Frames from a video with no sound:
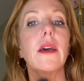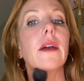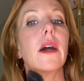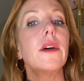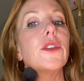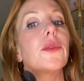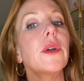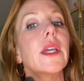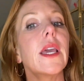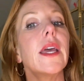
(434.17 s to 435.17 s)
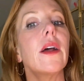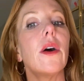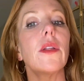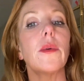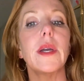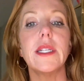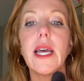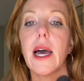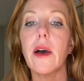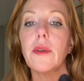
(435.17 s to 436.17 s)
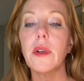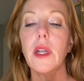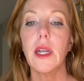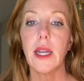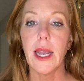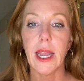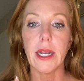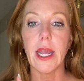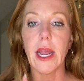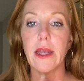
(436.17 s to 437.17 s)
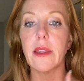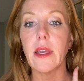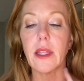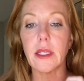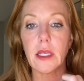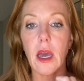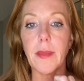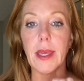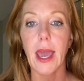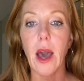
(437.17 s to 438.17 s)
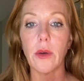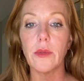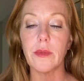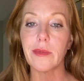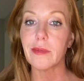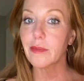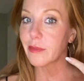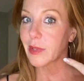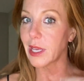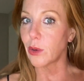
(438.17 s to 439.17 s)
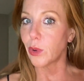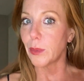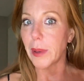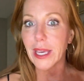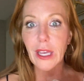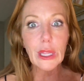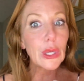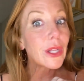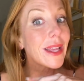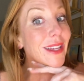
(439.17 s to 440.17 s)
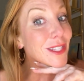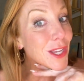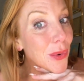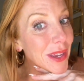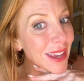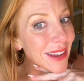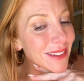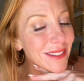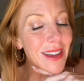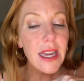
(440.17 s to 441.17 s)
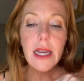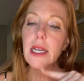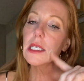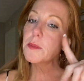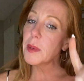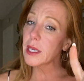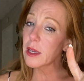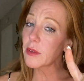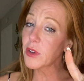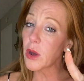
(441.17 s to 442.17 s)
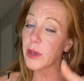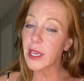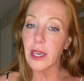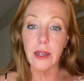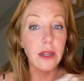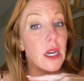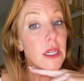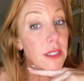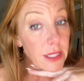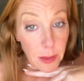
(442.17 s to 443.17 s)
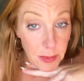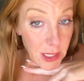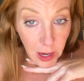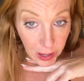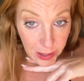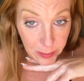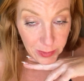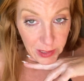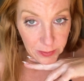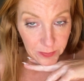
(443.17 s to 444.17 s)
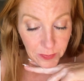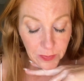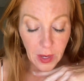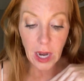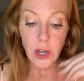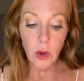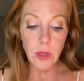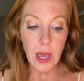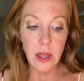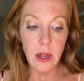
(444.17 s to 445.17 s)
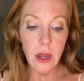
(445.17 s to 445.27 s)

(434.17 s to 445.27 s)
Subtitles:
contouring it all the way down, and anything that's coming out, it will make it look like it's going in. Speaking of going in, sometimes I know that